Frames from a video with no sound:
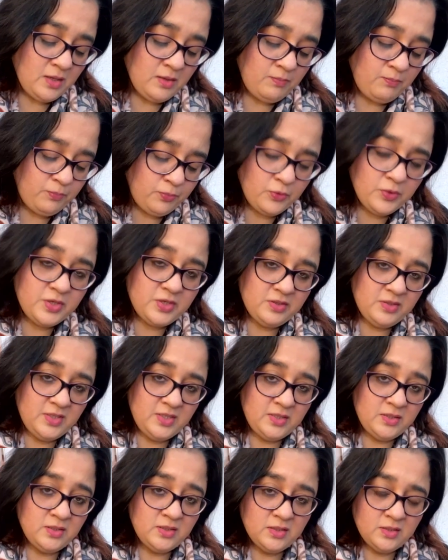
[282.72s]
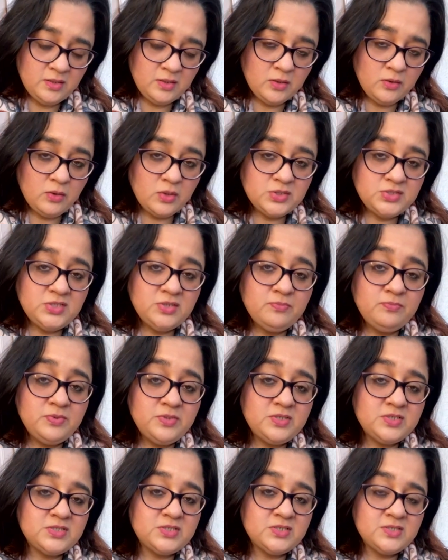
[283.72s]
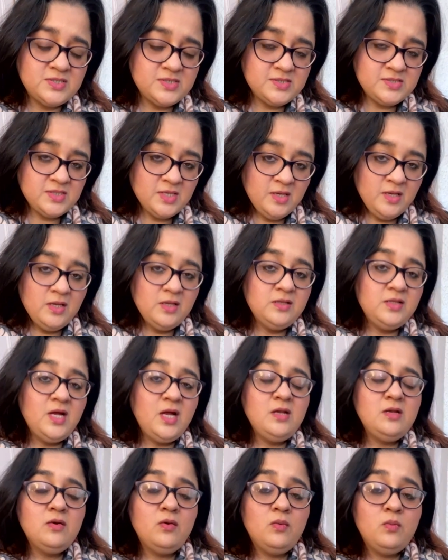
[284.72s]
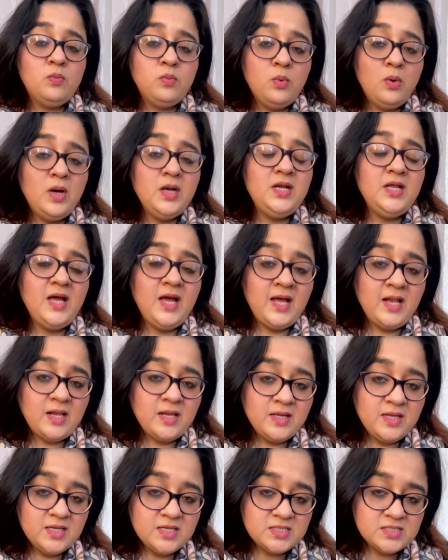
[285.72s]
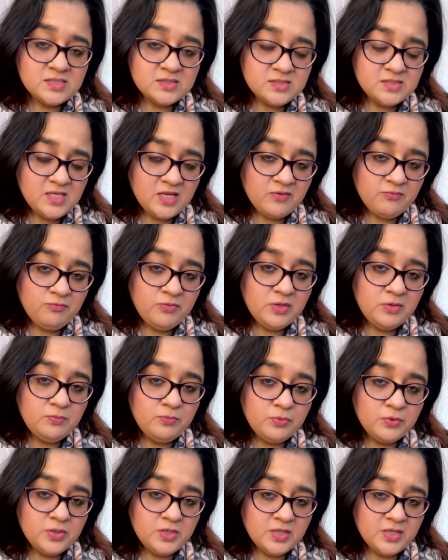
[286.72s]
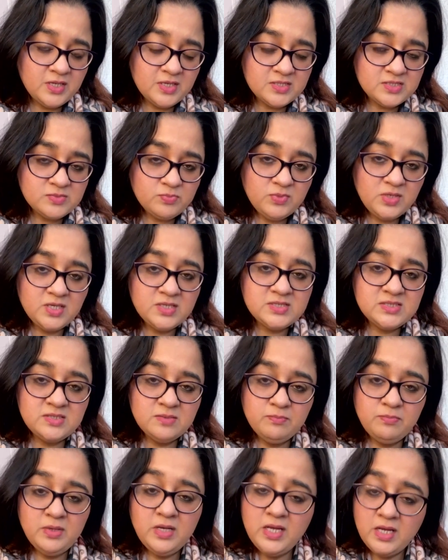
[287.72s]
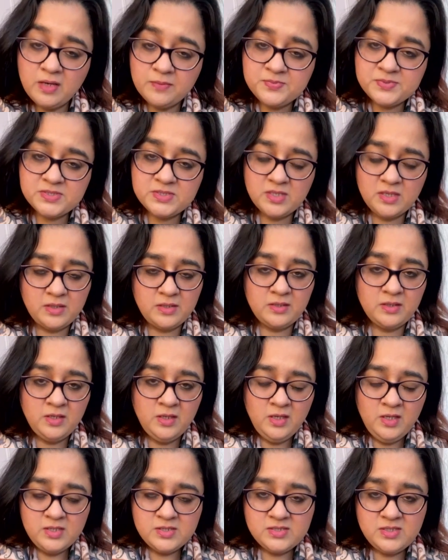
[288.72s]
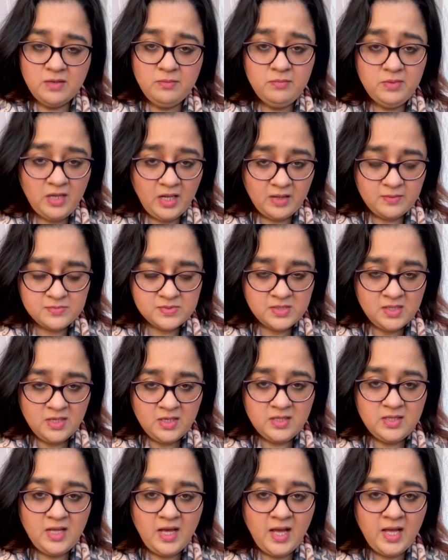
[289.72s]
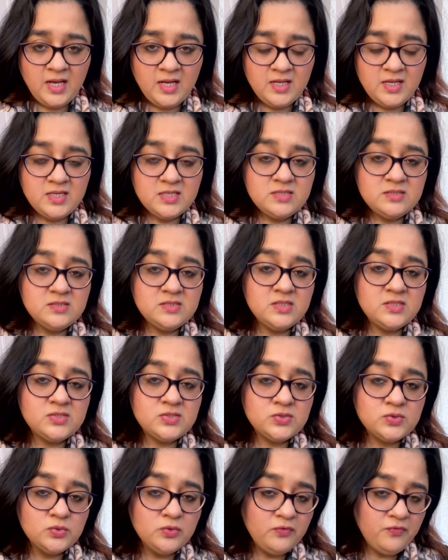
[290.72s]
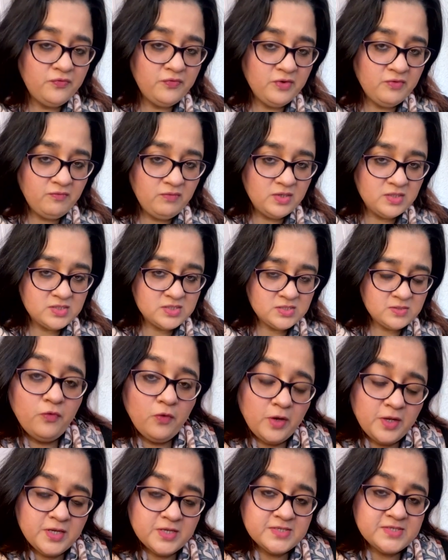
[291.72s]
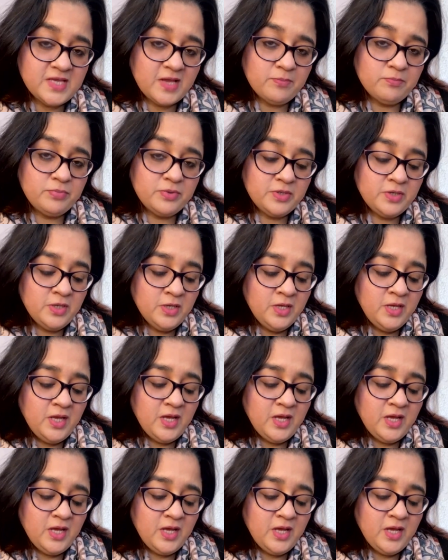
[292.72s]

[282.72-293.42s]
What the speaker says: put in the quashing petition is that what allegations have been put against me are simply absurd. Sometimes the allegations are so frivolous. For example,